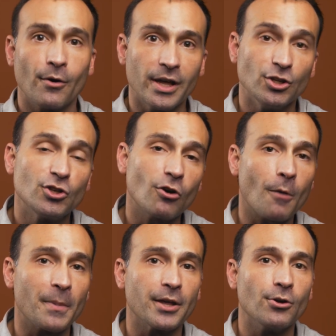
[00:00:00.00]
Now in
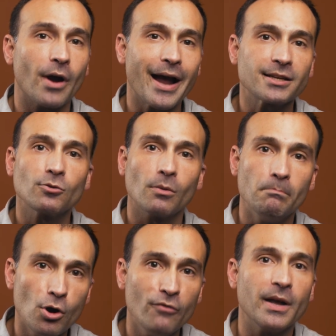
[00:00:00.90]
sharpening, you're actually
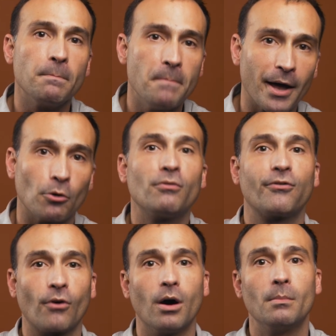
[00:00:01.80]
removing metal
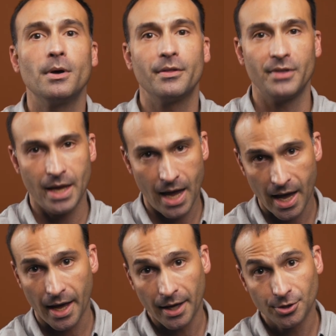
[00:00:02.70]
from the
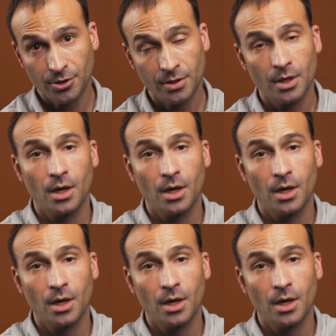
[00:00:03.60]
edge.